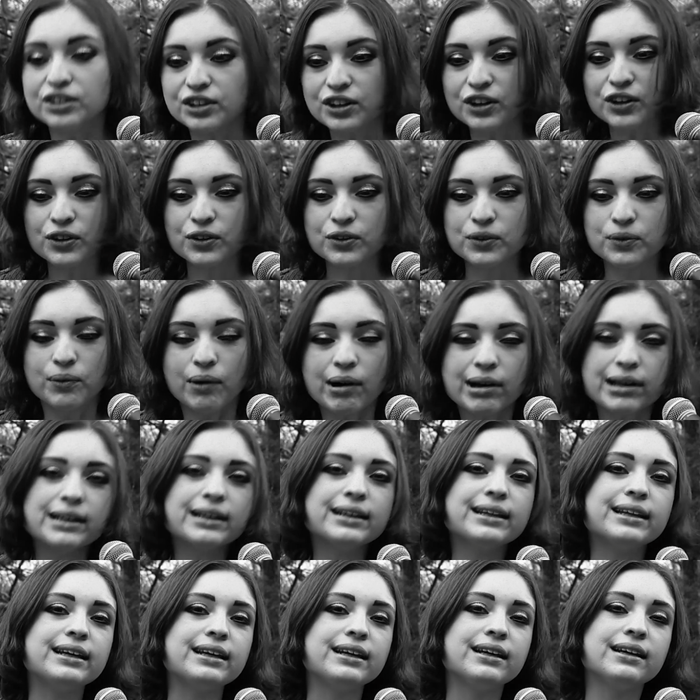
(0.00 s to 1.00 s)
You know, what you
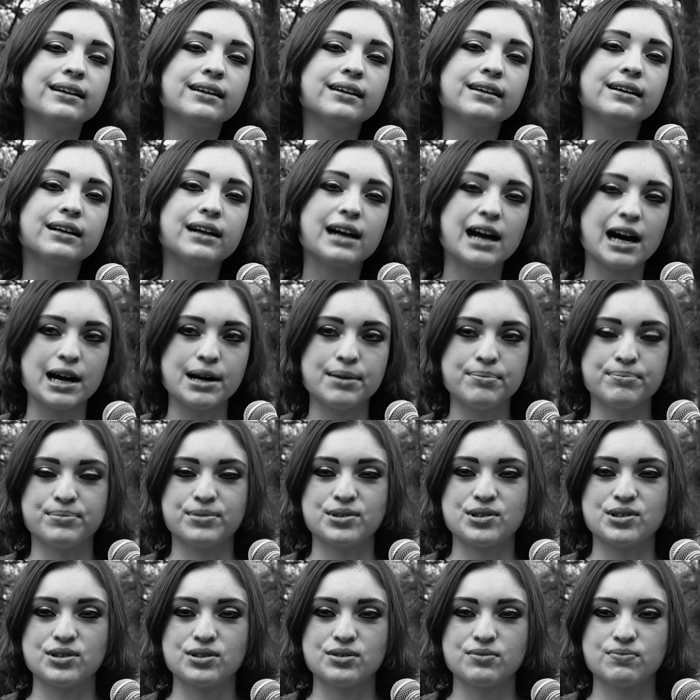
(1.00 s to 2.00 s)
need
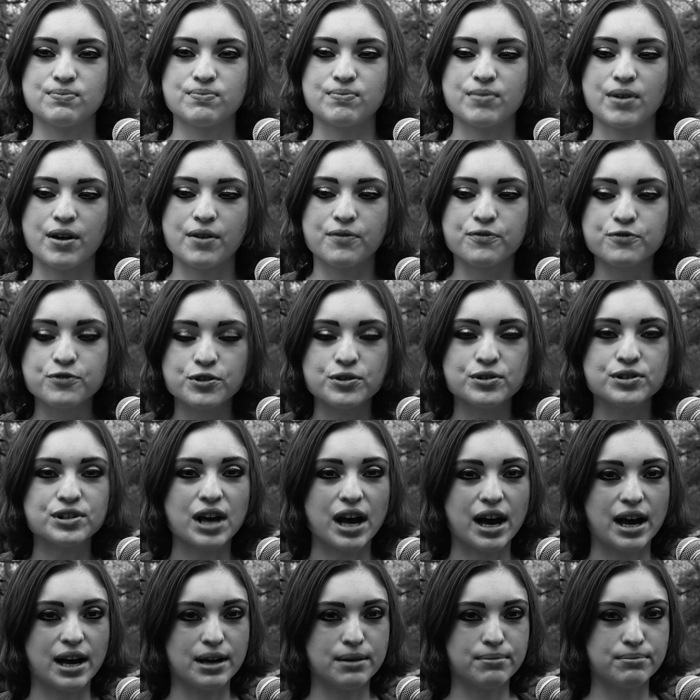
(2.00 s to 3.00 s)
comes a few
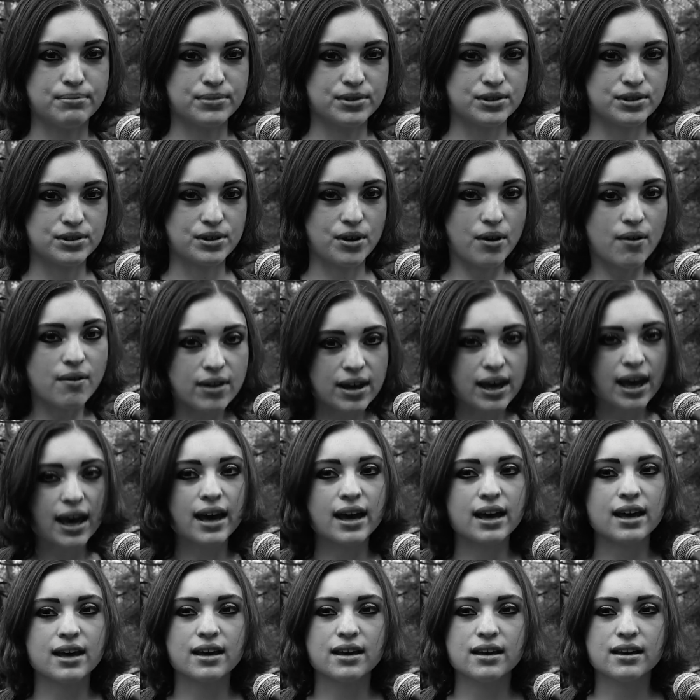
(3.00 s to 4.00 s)
times,
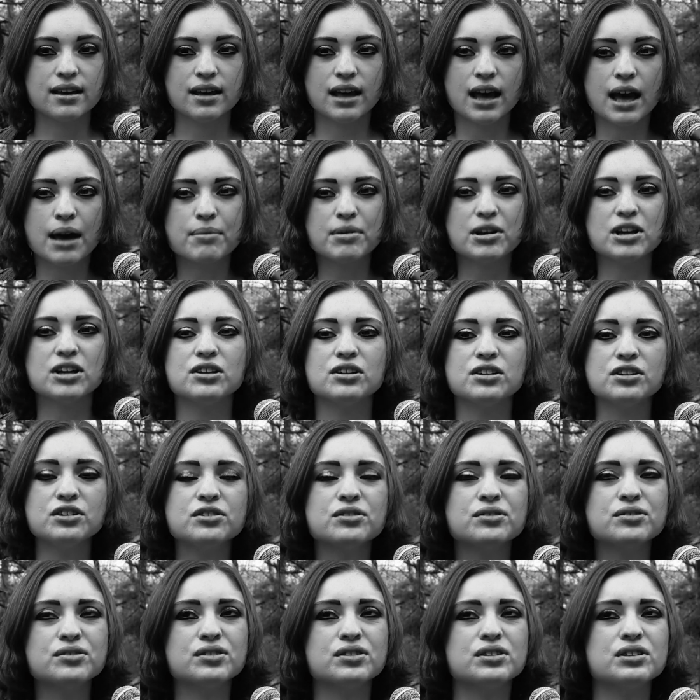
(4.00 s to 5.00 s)
okay? I mean, you
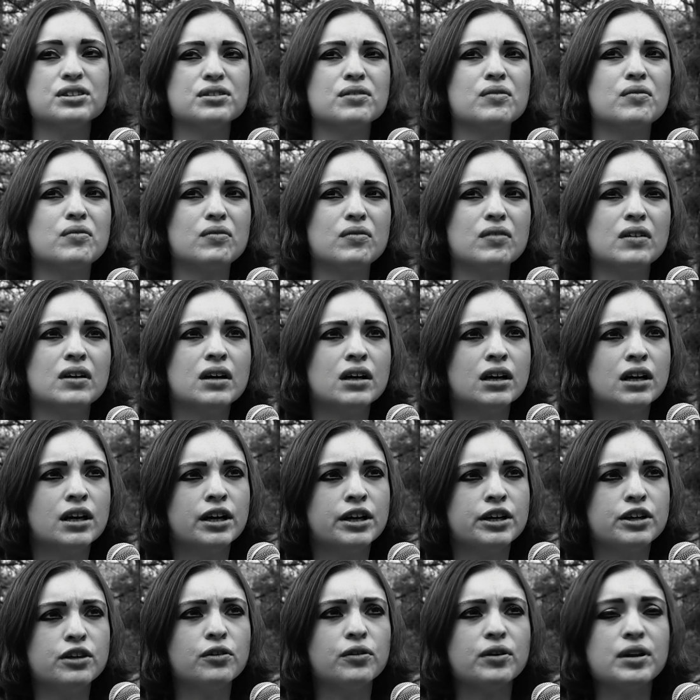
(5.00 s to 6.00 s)
don't, you
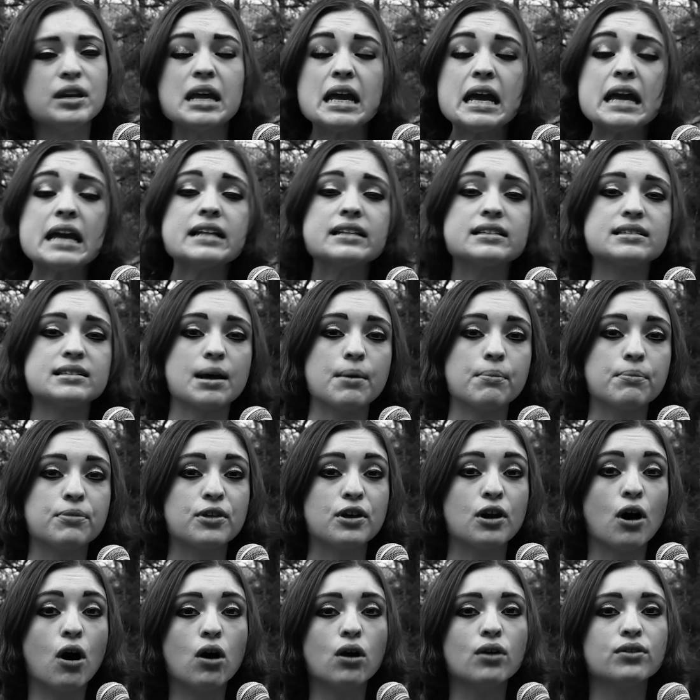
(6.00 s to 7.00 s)
don't need
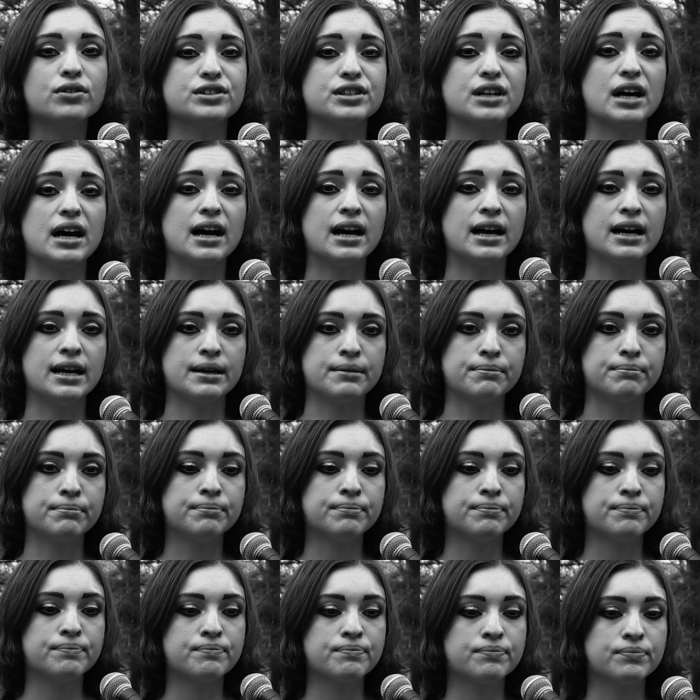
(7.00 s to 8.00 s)
something all the time.
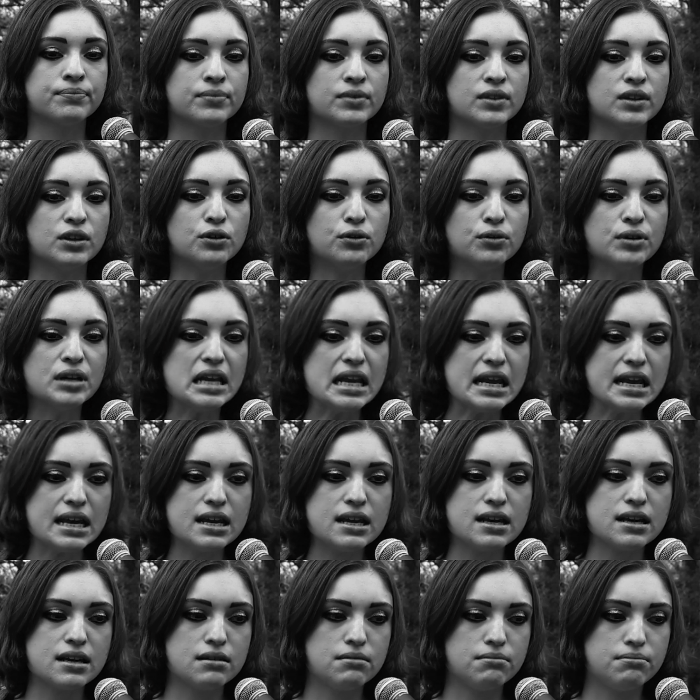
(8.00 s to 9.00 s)
You don't
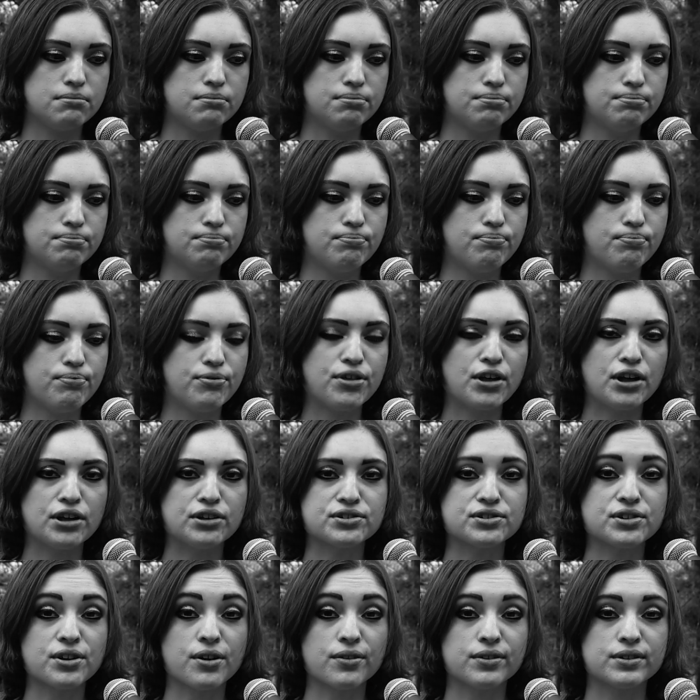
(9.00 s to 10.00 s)
need
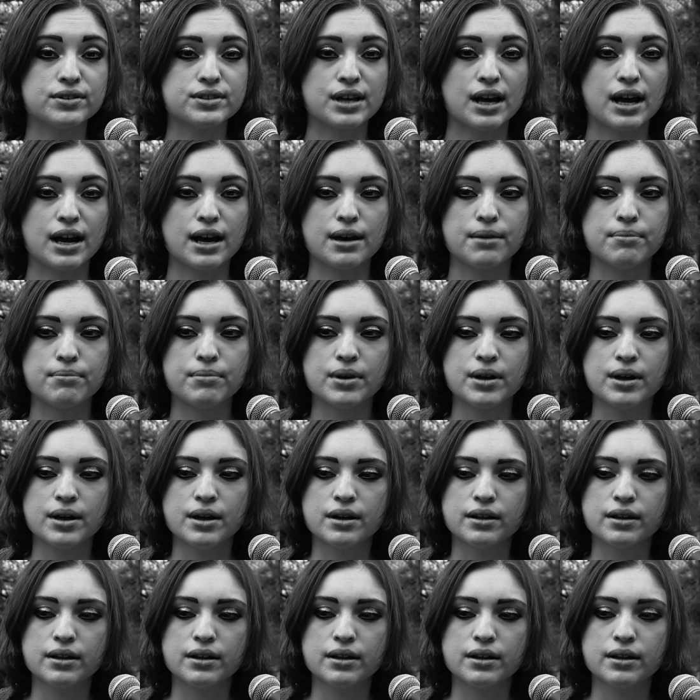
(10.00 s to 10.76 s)
things all the time.